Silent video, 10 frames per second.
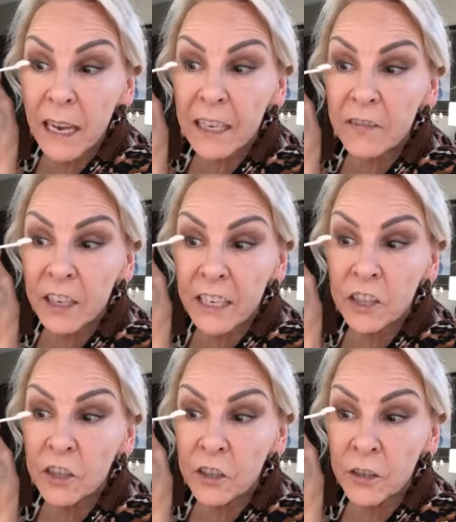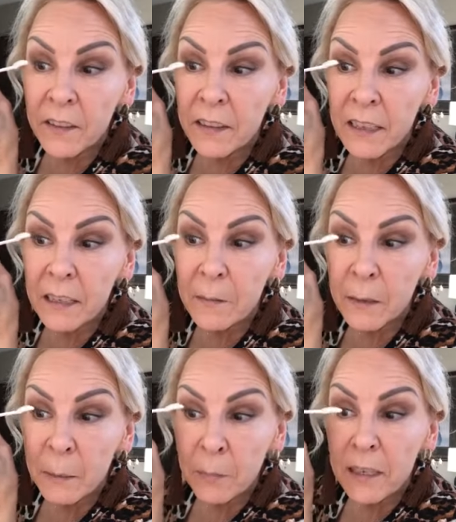And if you get two, you get the lip,
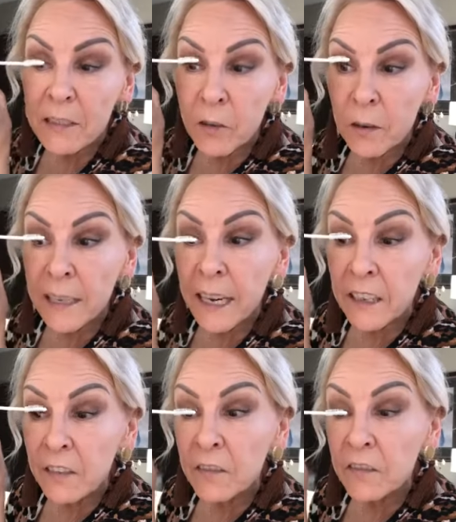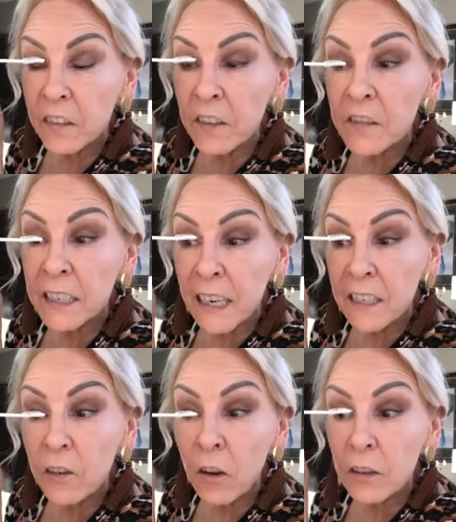lip exfoliator for
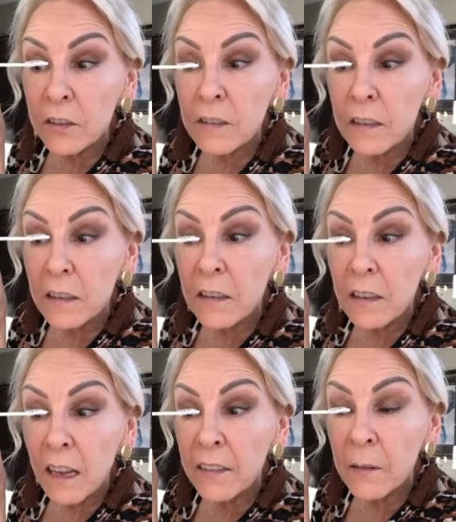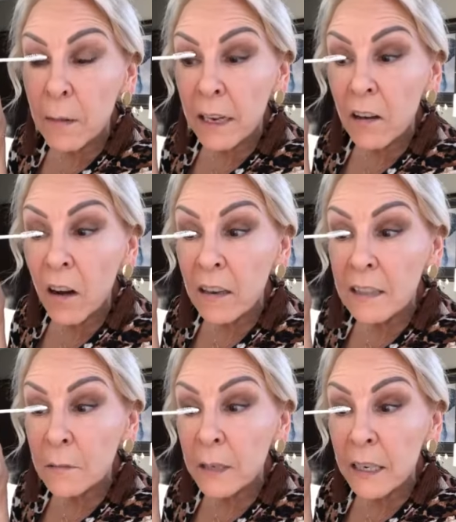$59 and they make
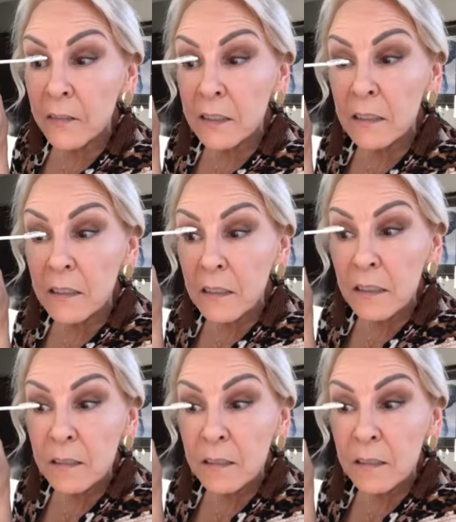awesome gifts.